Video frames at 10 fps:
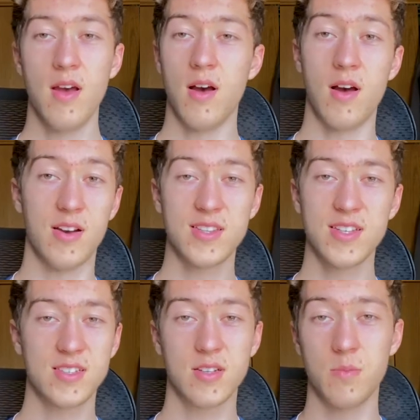I
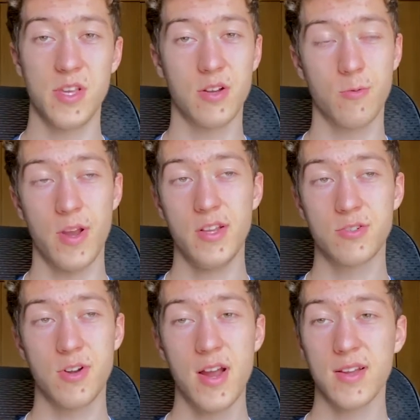think it's going to be a great
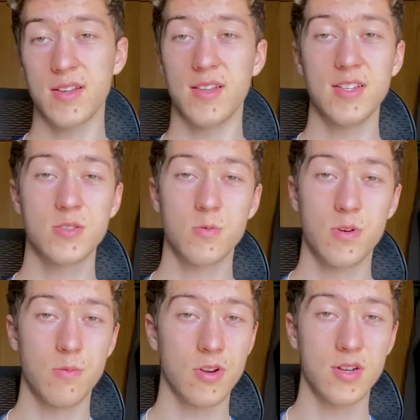track, and that's
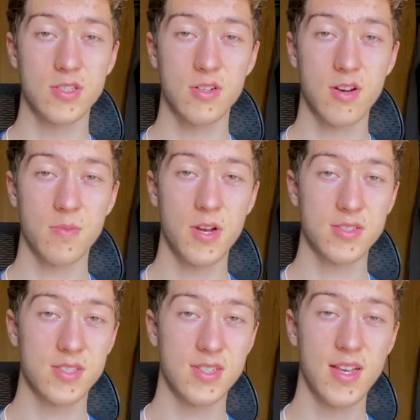what we're going to talk
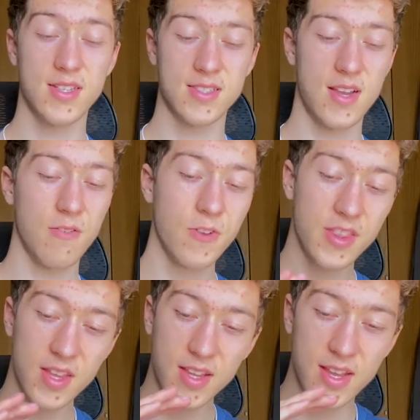about today is
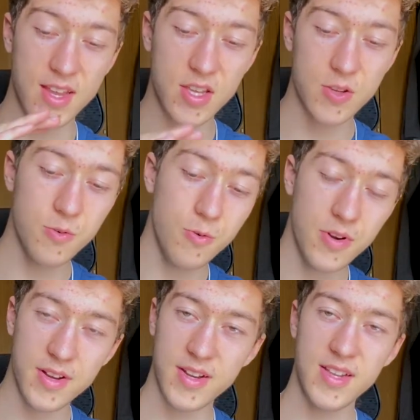everything that
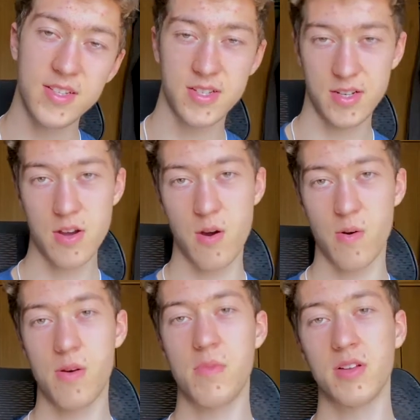you need to
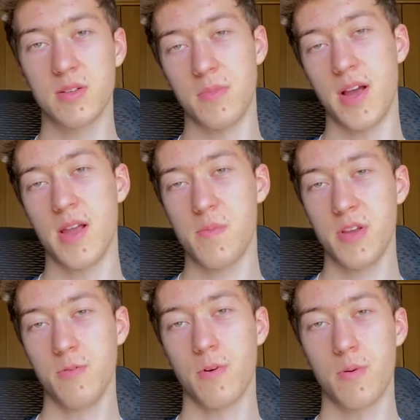know about the Miami
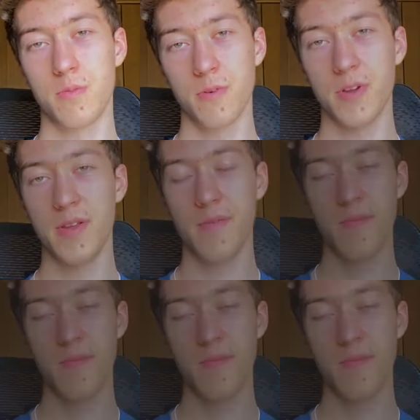Grand Prix.